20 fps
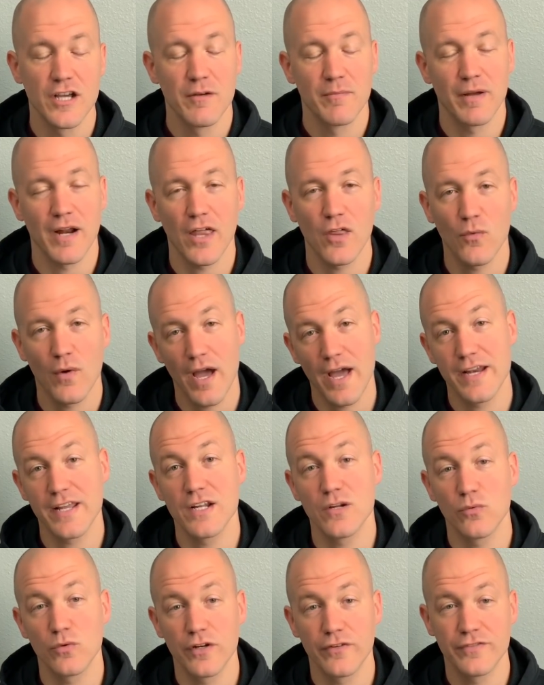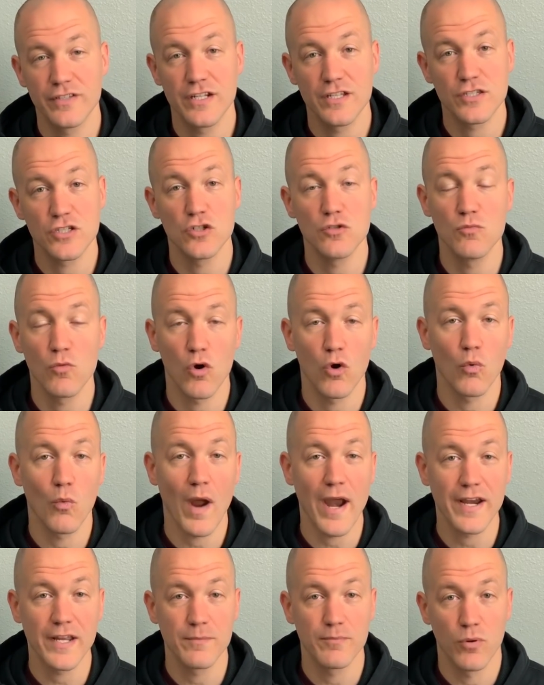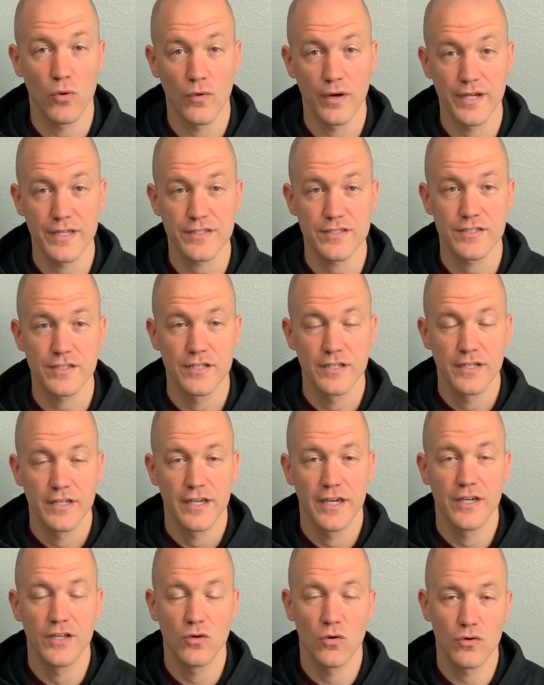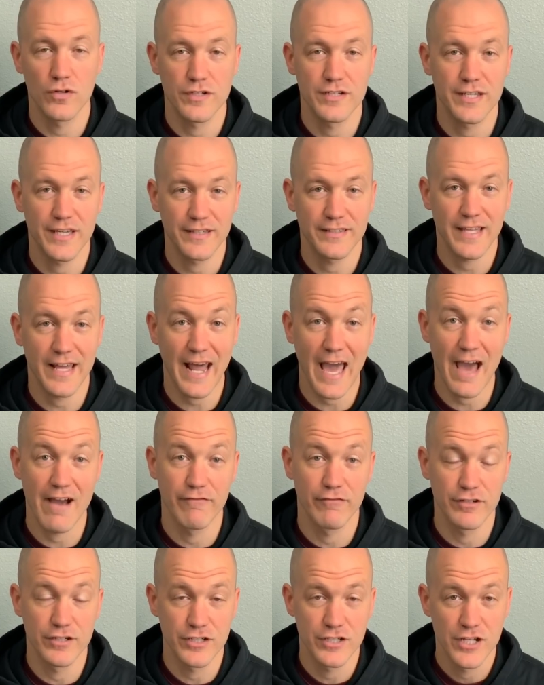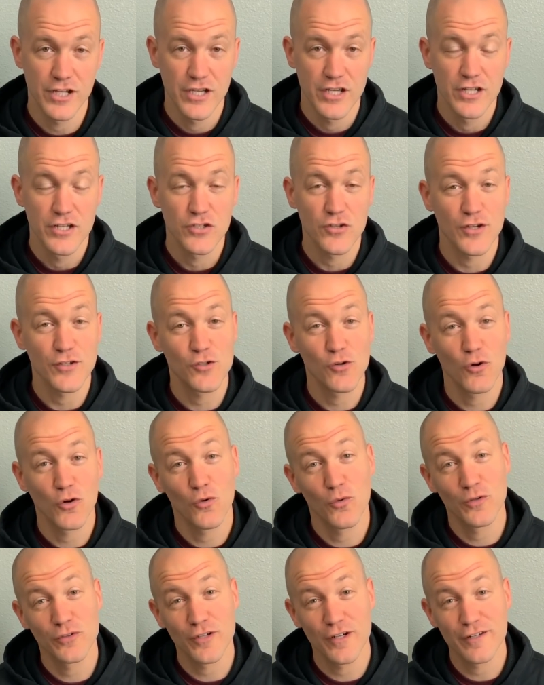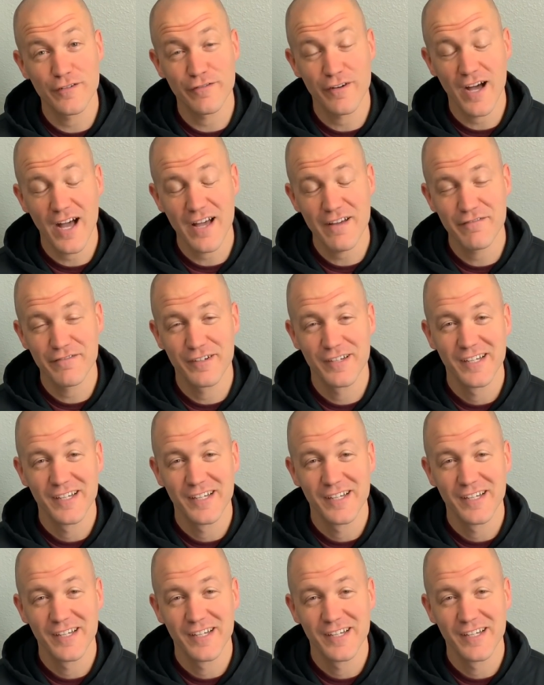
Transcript: But either way, I would have needed 2 more weighted points in order to get that average. So I scored a 135.